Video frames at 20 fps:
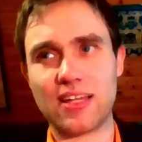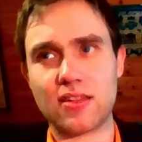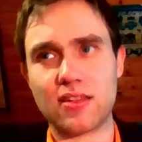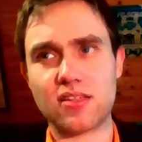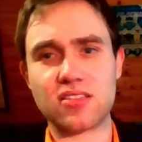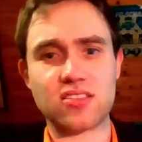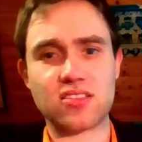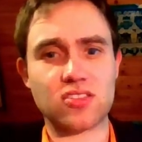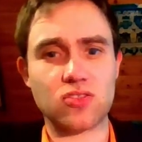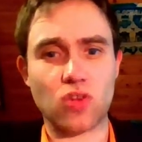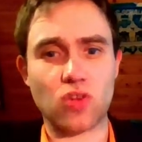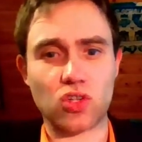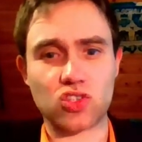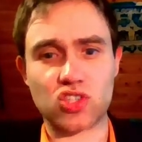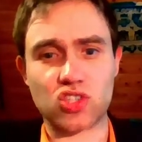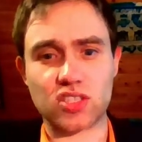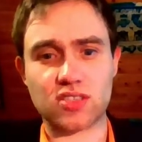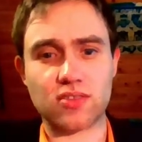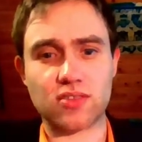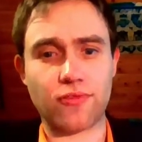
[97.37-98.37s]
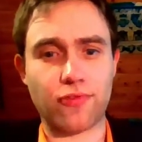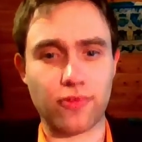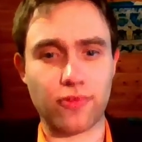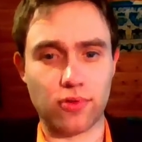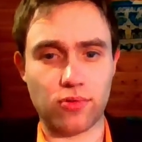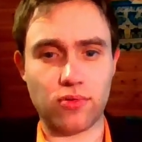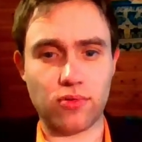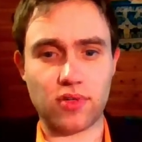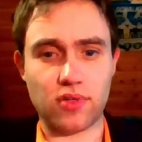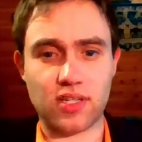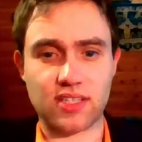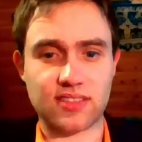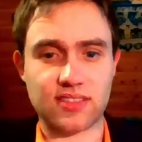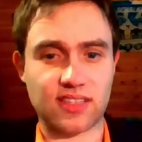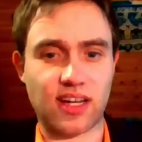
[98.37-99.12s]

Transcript: this is not just the flu, it's